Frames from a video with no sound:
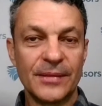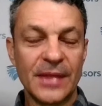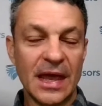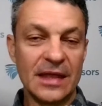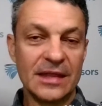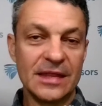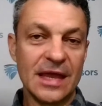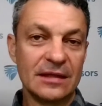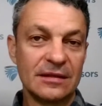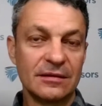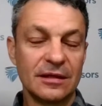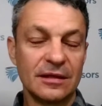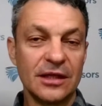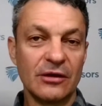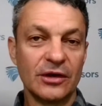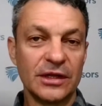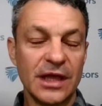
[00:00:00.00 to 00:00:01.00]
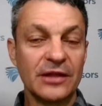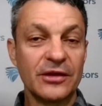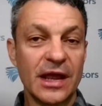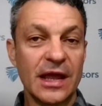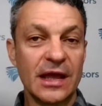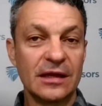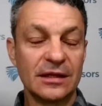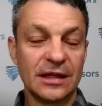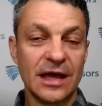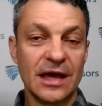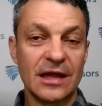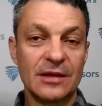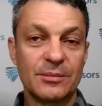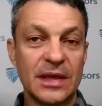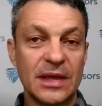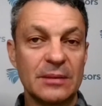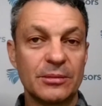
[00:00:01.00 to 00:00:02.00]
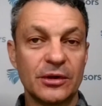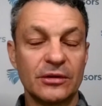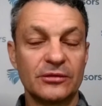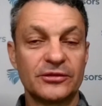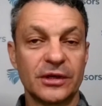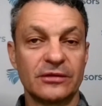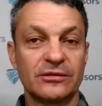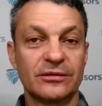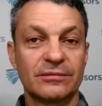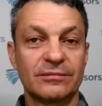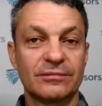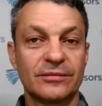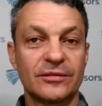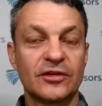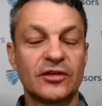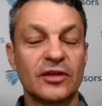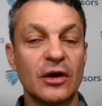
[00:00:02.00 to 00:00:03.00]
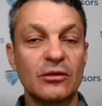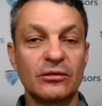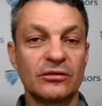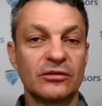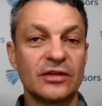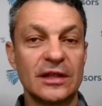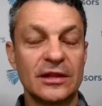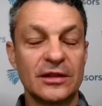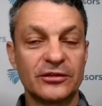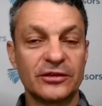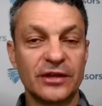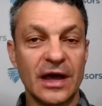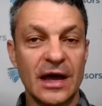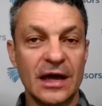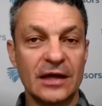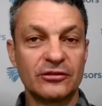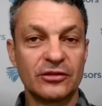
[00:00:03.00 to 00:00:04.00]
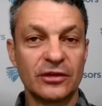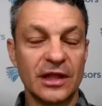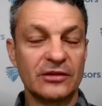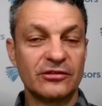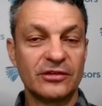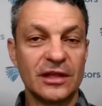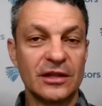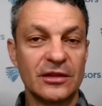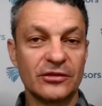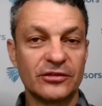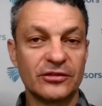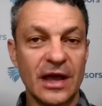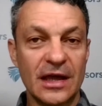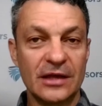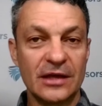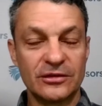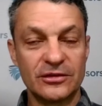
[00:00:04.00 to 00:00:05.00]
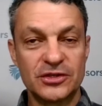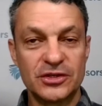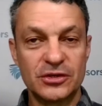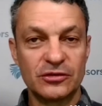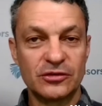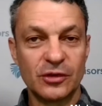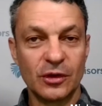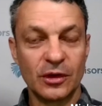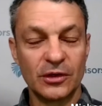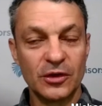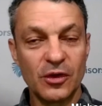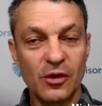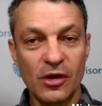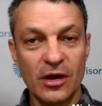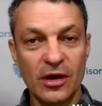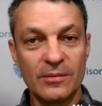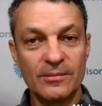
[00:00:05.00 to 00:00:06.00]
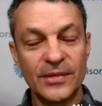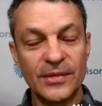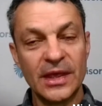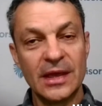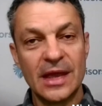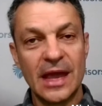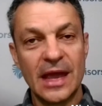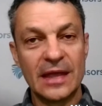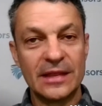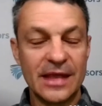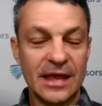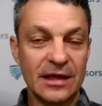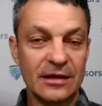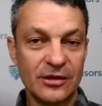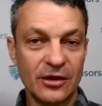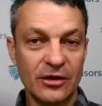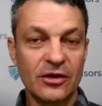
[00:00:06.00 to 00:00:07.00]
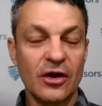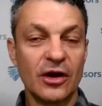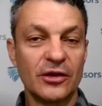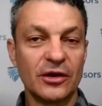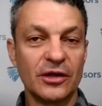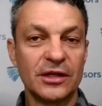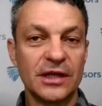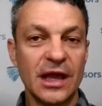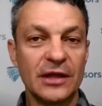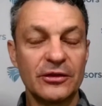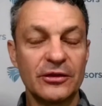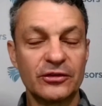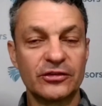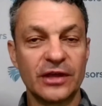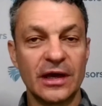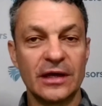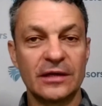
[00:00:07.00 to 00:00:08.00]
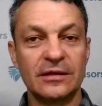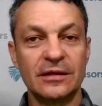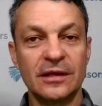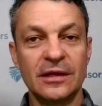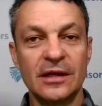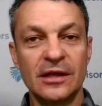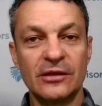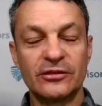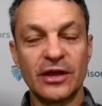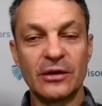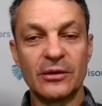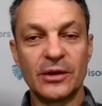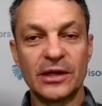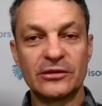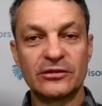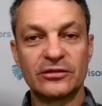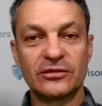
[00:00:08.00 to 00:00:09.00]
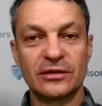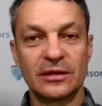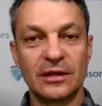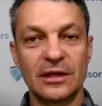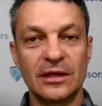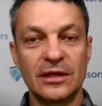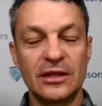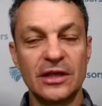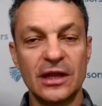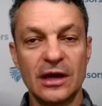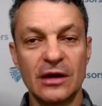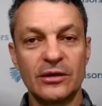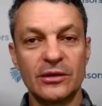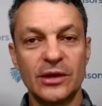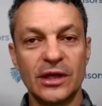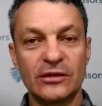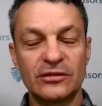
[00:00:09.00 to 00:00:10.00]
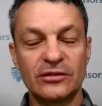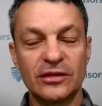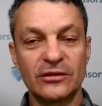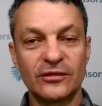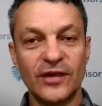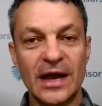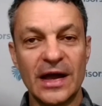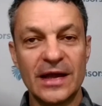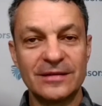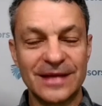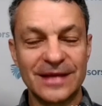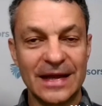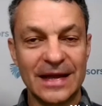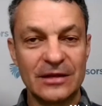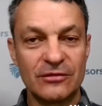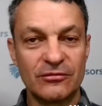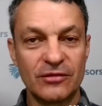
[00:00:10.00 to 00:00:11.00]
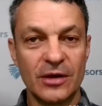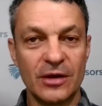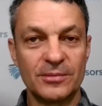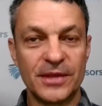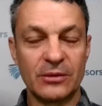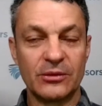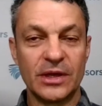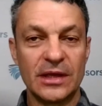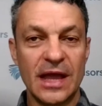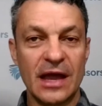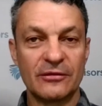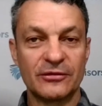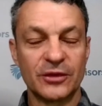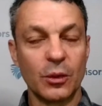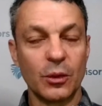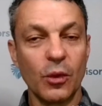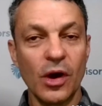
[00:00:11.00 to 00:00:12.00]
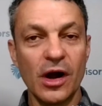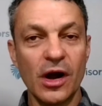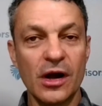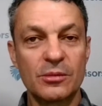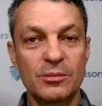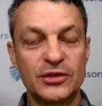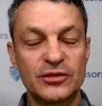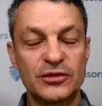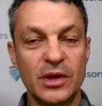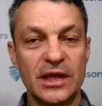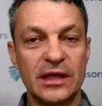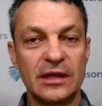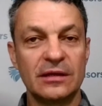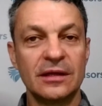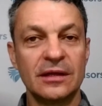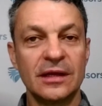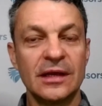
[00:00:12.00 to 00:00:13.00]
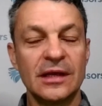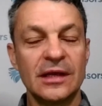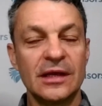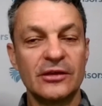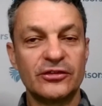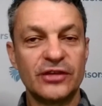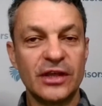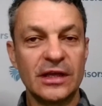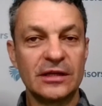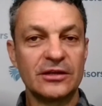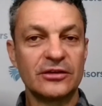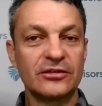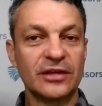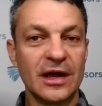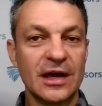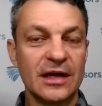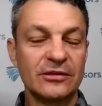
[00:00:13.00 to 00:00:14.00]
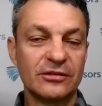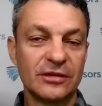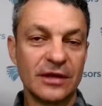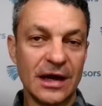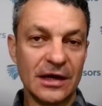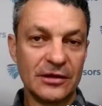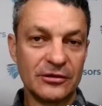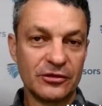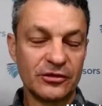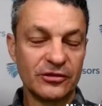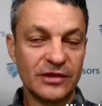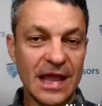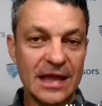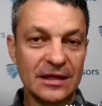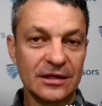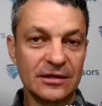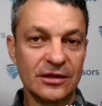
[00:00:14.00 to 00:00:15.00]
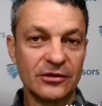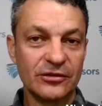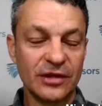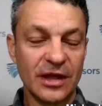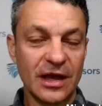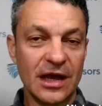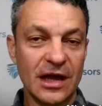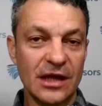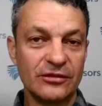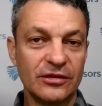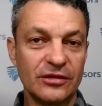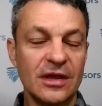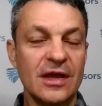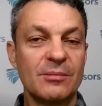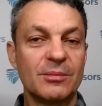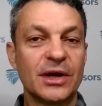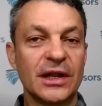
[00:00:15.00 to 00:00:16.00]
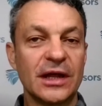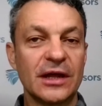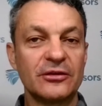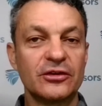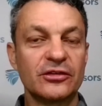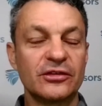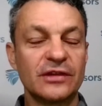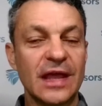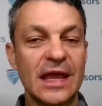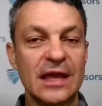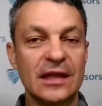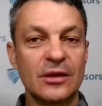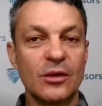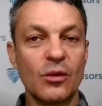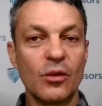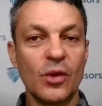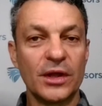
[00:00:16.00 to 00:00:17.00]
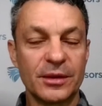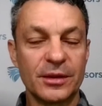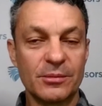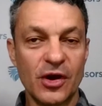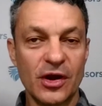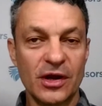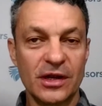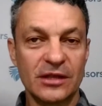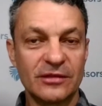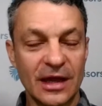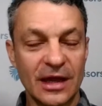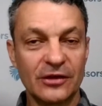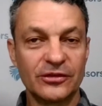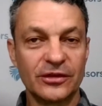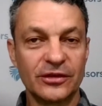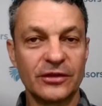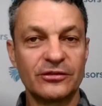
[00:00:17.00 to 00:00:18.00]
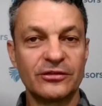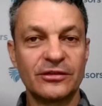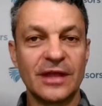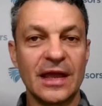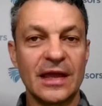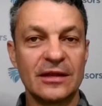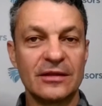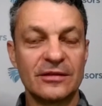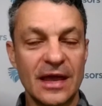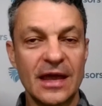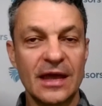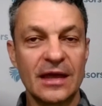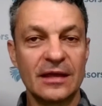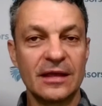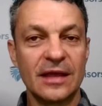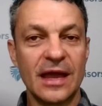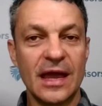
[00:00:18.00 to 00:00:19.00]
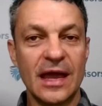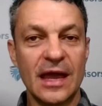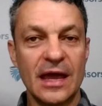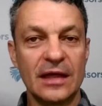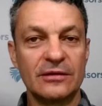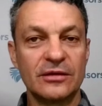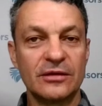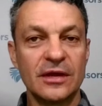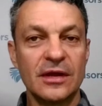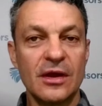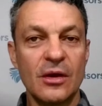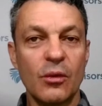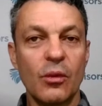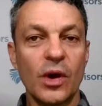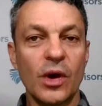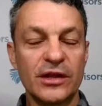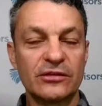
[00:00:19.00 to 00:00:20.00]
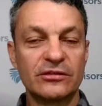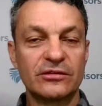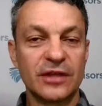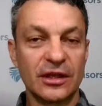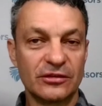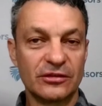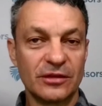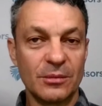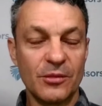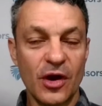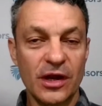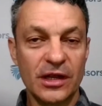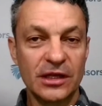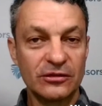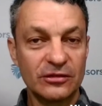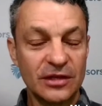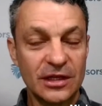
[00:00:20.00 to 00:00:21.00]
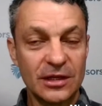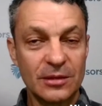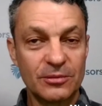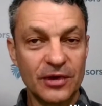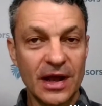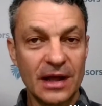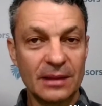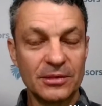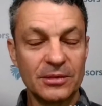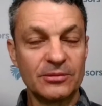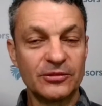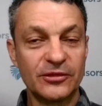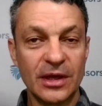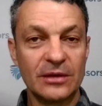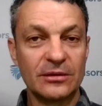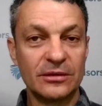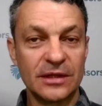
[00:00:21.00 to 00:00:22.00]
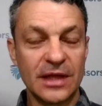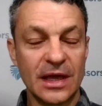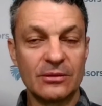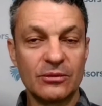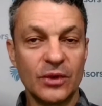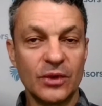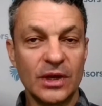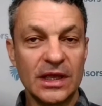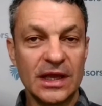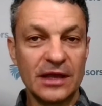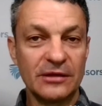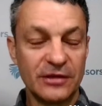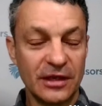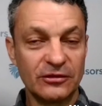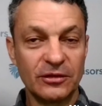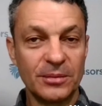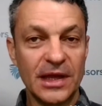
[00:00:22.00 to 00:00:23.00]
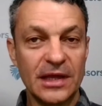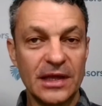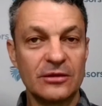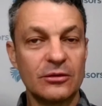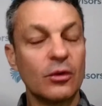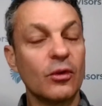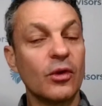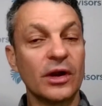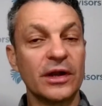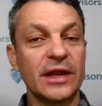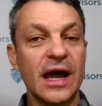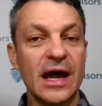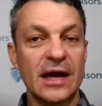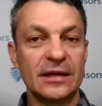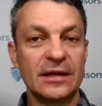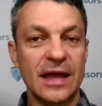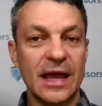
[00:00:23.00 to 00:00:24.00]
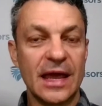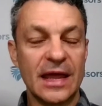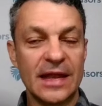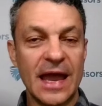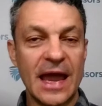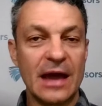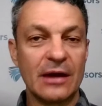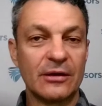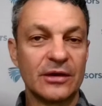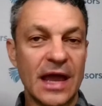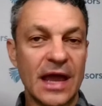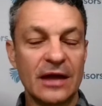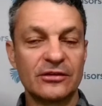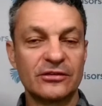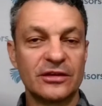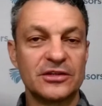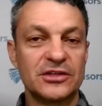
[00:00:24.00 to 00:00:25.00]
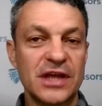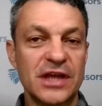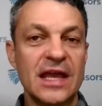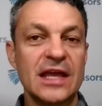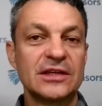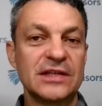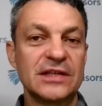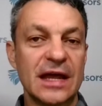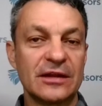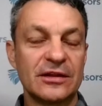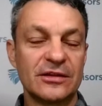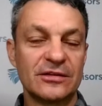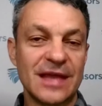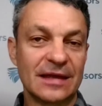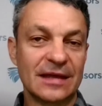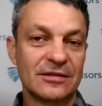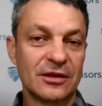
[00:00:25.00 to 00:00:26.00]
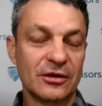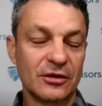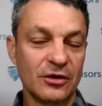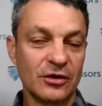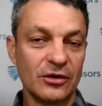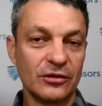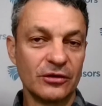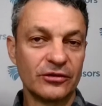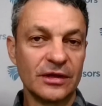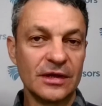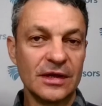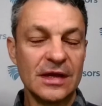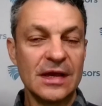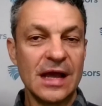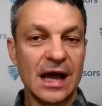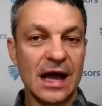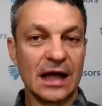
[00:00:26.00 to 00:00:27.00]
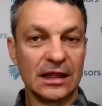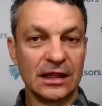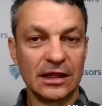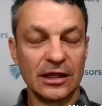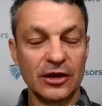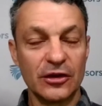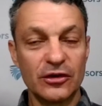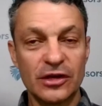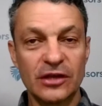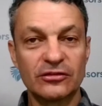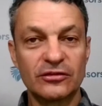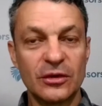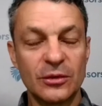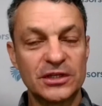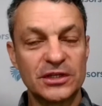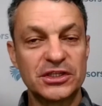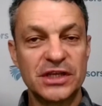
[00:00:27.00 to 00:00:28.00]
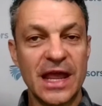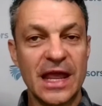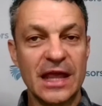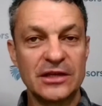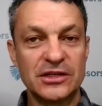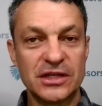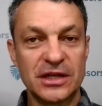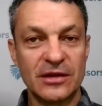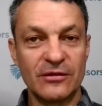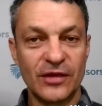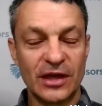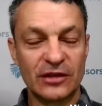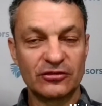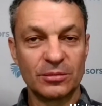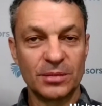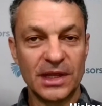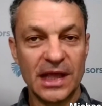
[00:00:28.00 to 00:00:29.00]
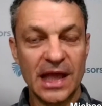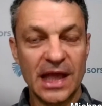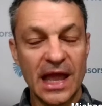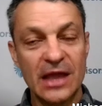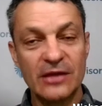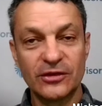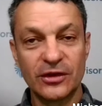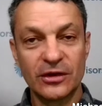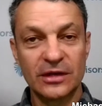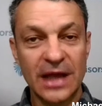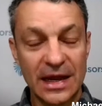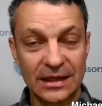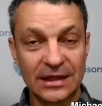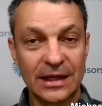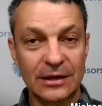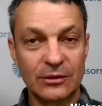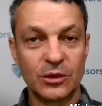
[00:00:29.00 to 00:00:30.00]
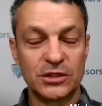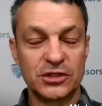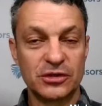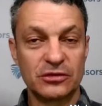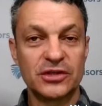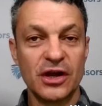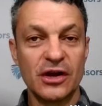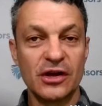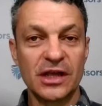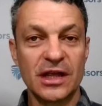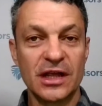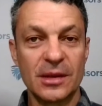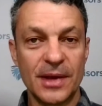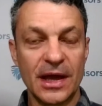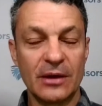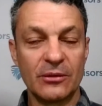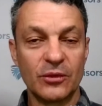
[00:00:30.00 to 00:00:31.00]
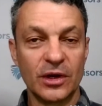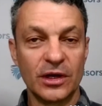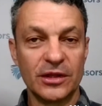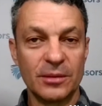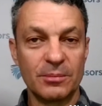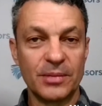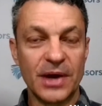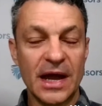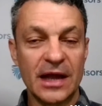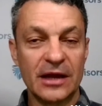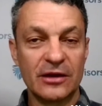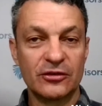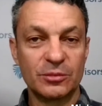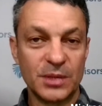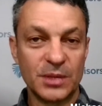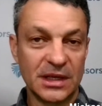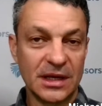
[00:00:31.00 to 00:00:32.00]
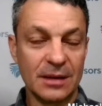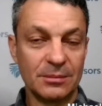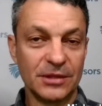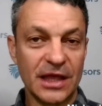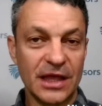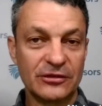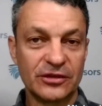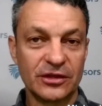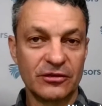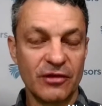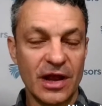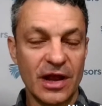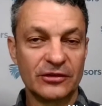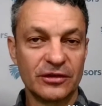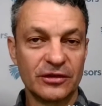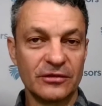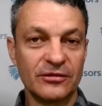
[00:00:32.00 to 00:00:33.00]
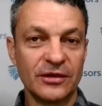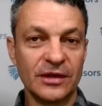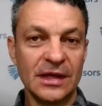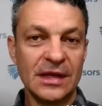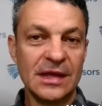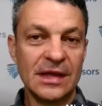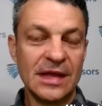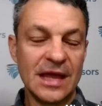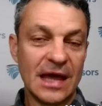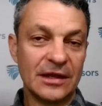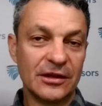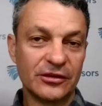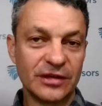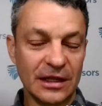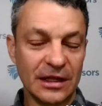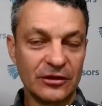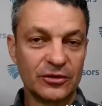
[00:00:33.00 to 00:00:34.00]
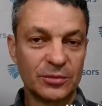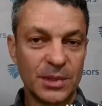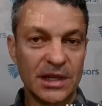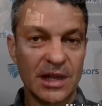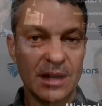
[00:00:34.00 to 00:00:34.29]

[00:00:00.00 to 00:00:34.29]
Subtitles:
And then, you know, on the other hand, a lot of people just don't see the signs, or they see the signs and choose to ignore them, and they're caught on the other side. So it's, you know, it's this fine tightrope that we have to walk between seeing the signs, understanding the signs, but understanding what the market tells us day to day. And does the market see the problems that we anticipate or not? And how does it change? How do the technicals alert us to a change in investor behavior, kind of like what you're talking about, where the buyers become less aggressive and the sellers